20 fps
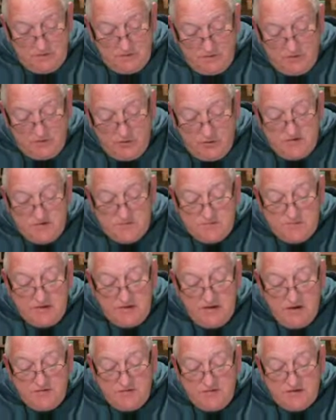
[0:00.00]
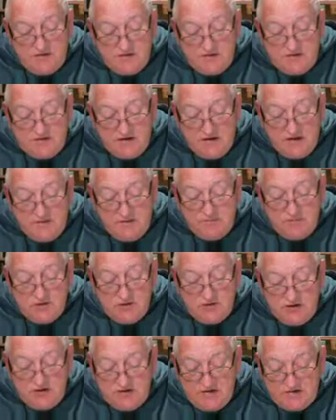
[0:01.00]
Through his beloved disciple,
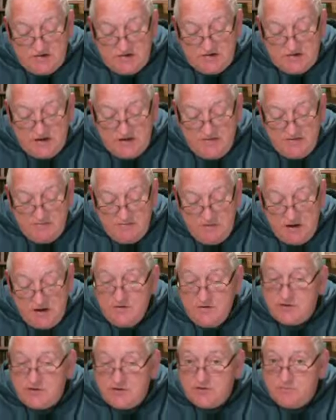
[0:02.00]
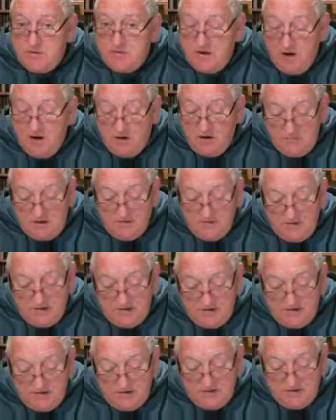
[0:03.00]
Jesus gave Mary to be our mother.
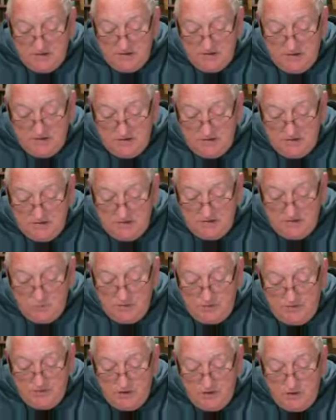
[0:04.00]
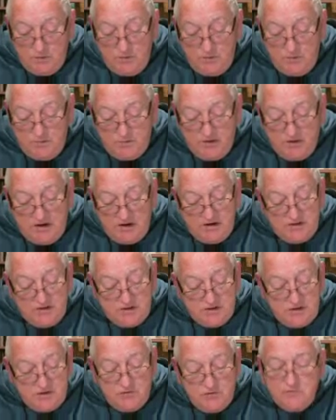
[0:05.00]
With her we pray
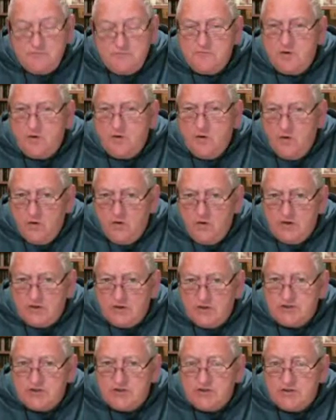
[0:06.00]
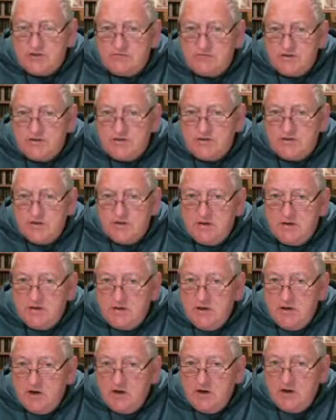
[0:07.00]
to you for all her children
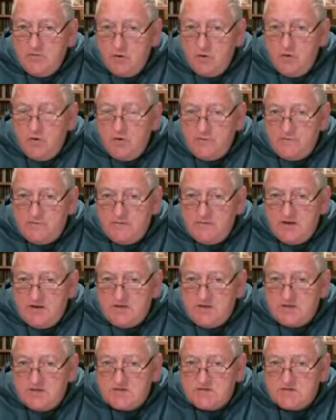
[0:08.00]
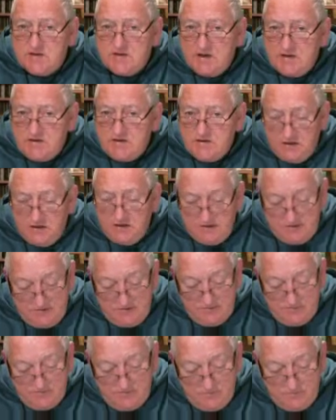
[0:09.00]
of all faiths and none.
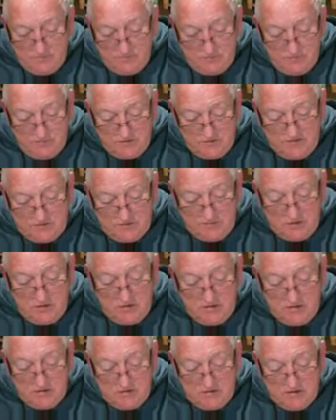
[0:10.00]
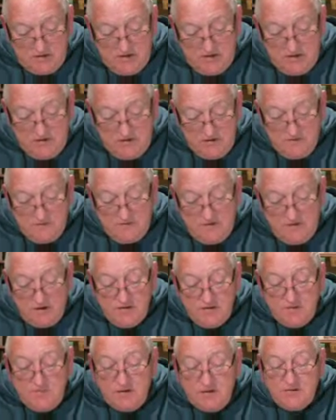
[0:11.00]
Response,
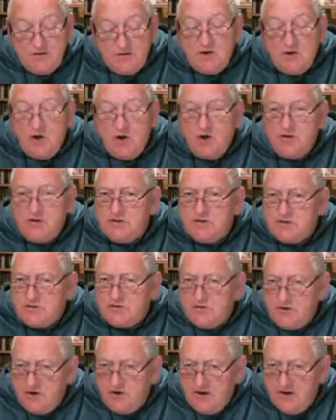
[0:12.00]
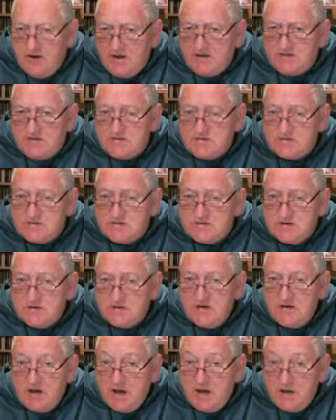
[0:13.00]
Father, Mother God, into your hands
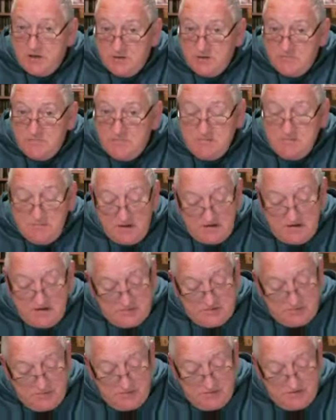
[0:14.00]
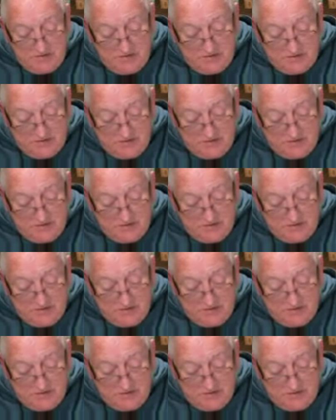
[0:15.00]
I commend my spirit.